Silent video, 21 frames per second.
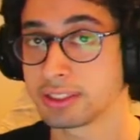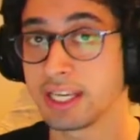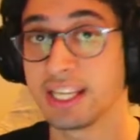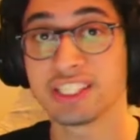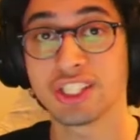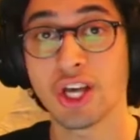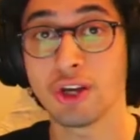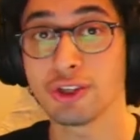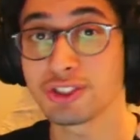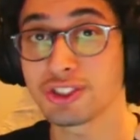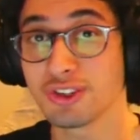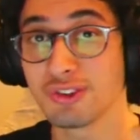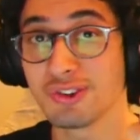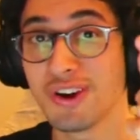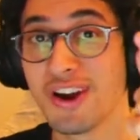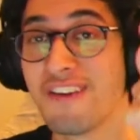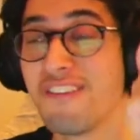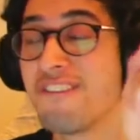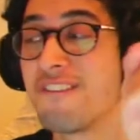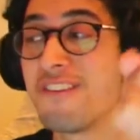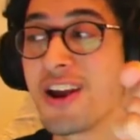is also
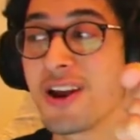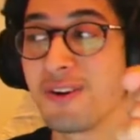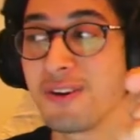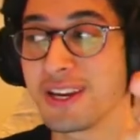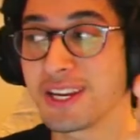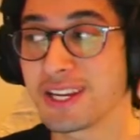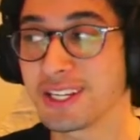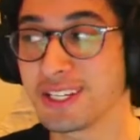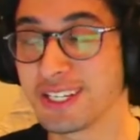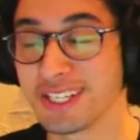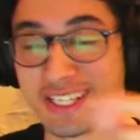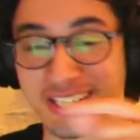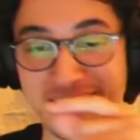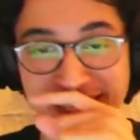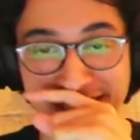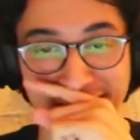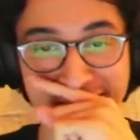very good.